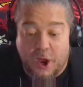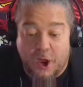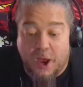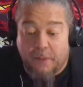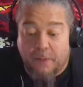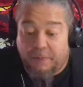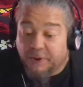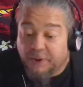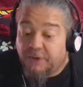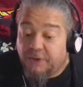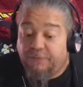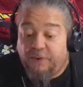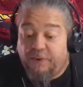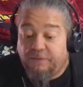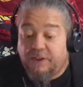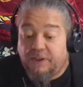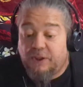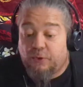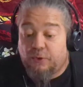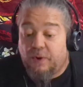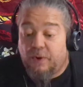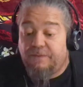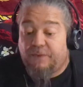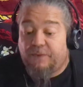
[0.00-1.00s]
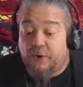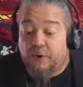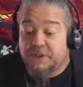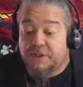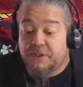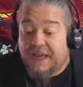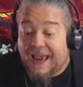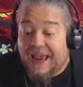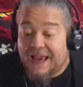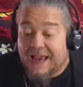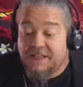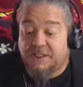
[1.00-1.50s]
But the 53 votes
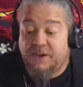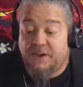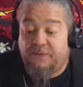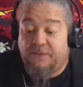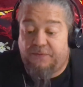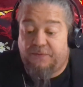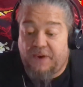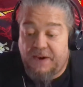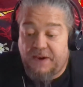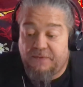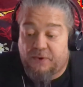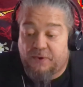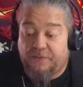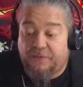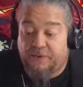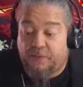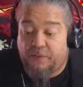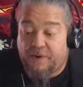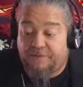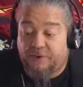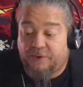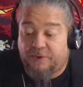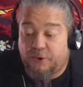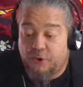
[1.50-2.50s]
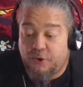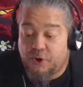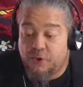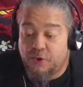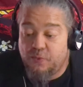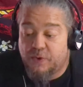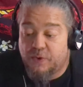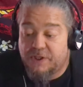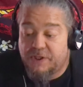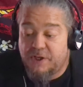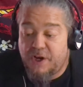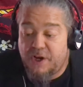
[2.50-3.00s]
cast in favor of the revolution
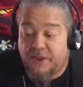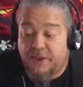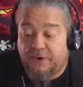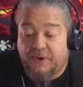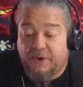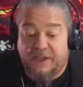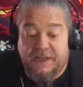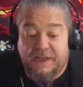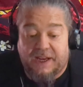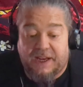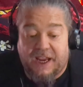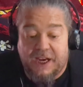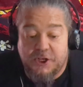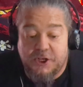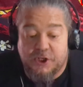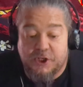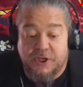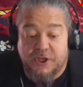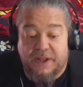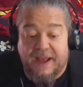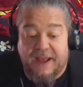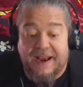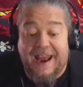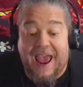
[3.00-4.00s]
was another indication that